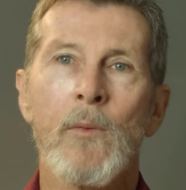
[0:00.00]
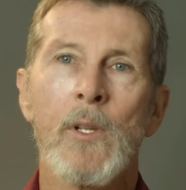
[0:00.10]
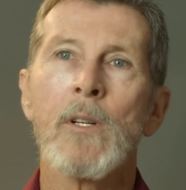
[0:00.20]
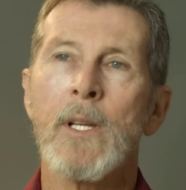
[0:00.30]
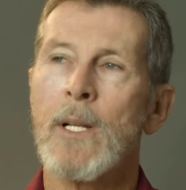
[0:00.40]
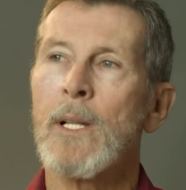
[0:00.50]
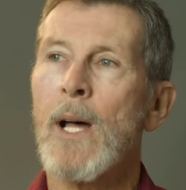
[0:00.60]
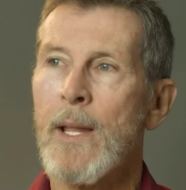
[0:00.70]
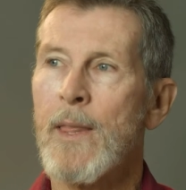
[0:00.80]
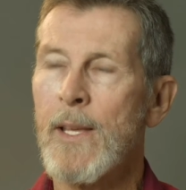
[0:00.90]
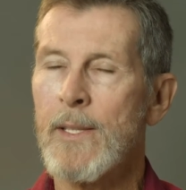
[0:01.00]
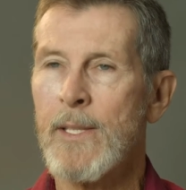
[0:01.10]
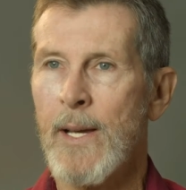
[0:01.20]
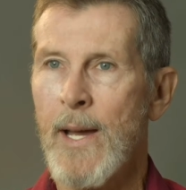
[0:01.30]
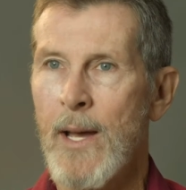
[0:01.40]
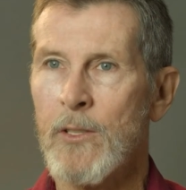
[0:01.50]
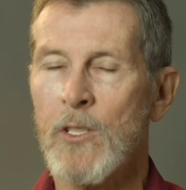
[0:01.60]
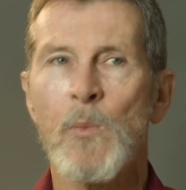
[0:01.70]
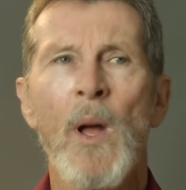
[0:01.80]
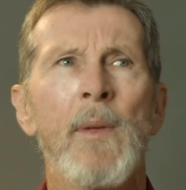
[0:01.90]
We look at a lot of things in a house.
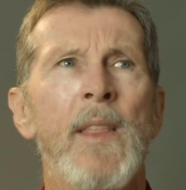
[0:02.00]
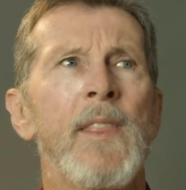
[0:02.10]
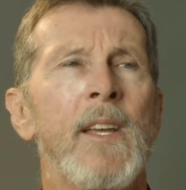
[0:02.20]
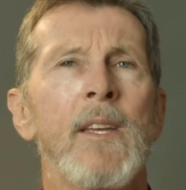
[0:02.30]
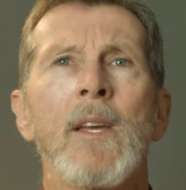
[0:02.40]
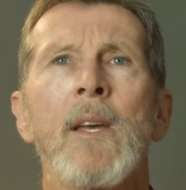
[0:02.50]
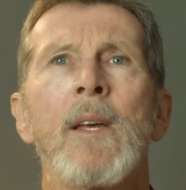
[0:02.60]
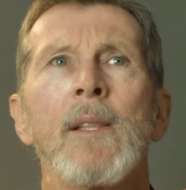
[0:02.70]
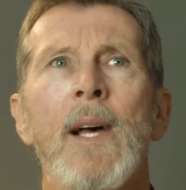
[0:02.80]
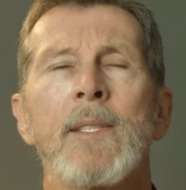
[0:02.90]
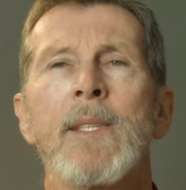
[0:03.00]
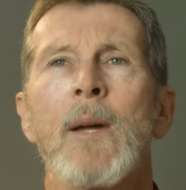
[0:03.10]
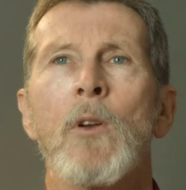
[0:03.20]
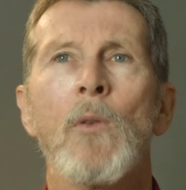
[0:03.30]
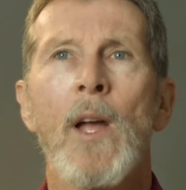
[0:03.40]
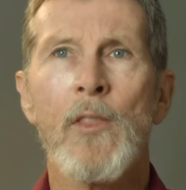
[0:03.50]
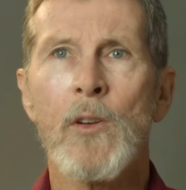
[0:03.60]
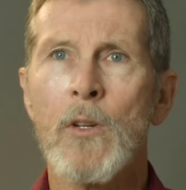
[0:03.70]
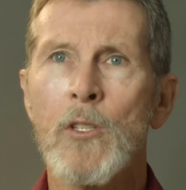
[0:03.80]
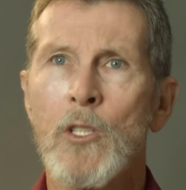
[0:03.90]
There's probably, I think, last time we ran
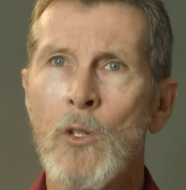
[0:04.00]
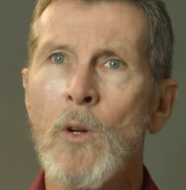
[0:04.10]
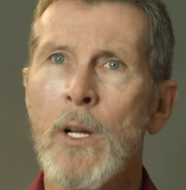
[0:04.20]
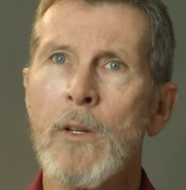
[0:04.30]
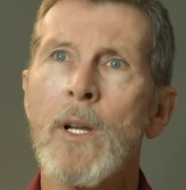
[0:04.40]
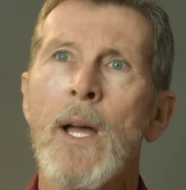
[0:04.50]
through it, 200